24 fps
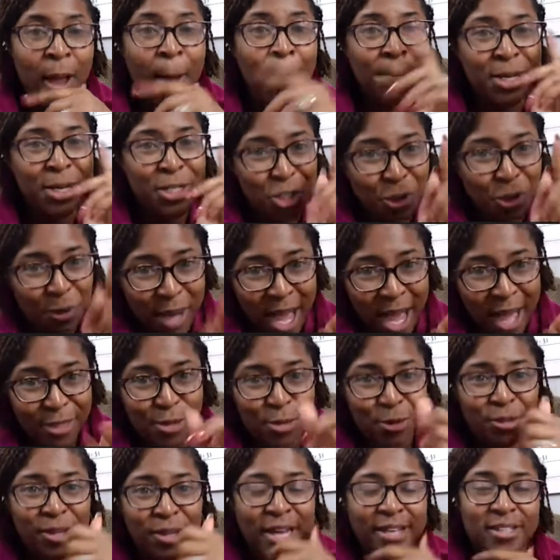But you got
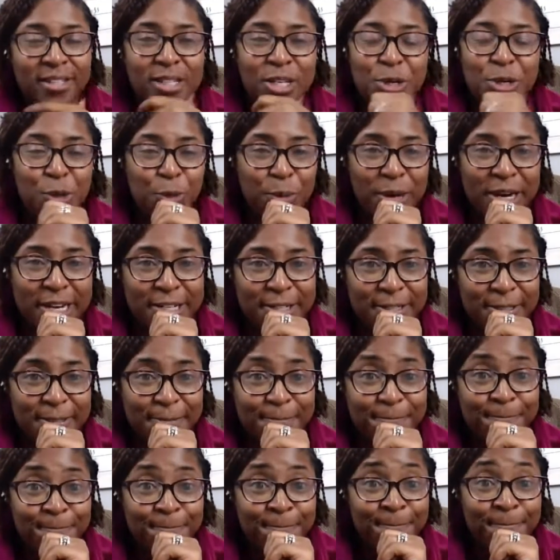through that
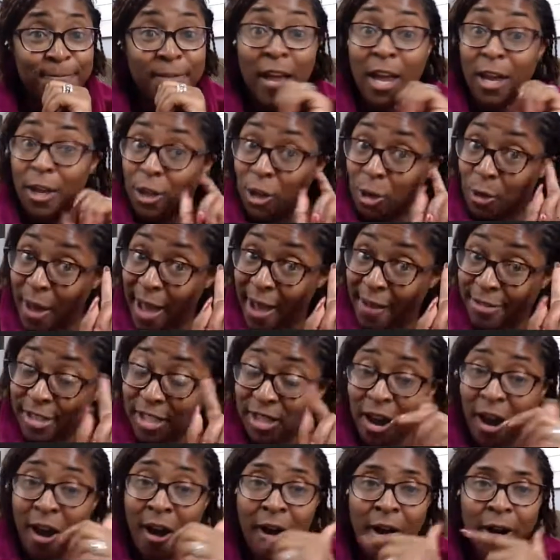situation. You have
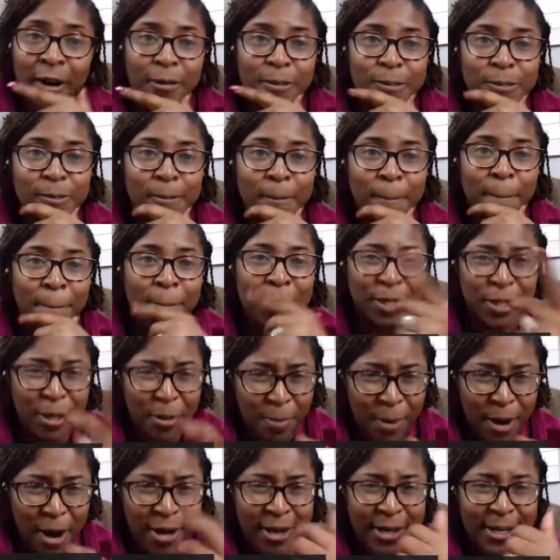scars, but they're
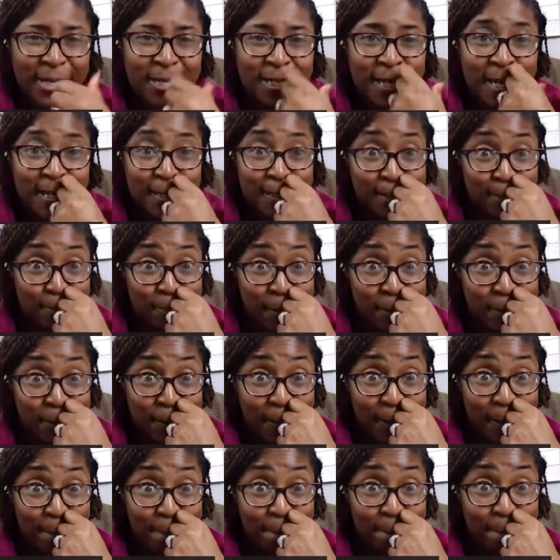part of your
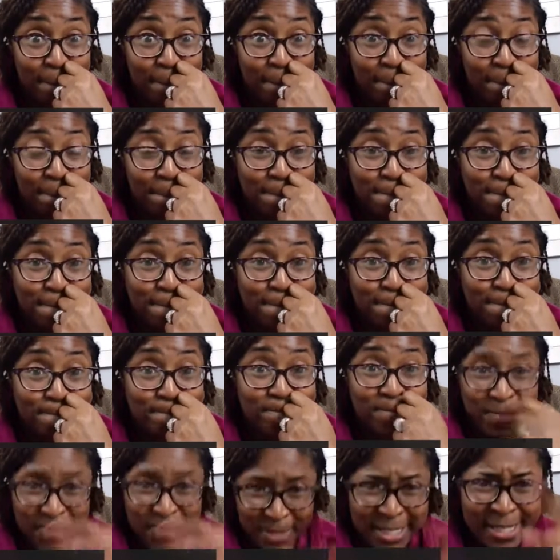testimony.
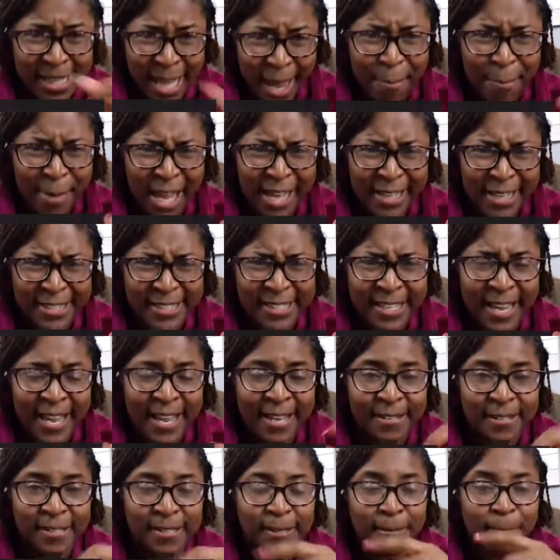Does that make
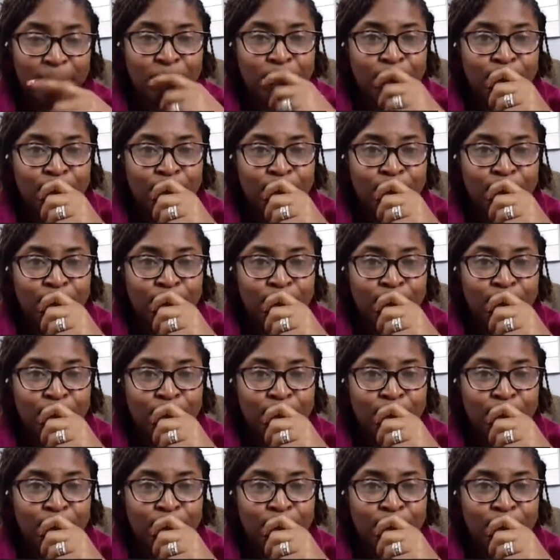sense?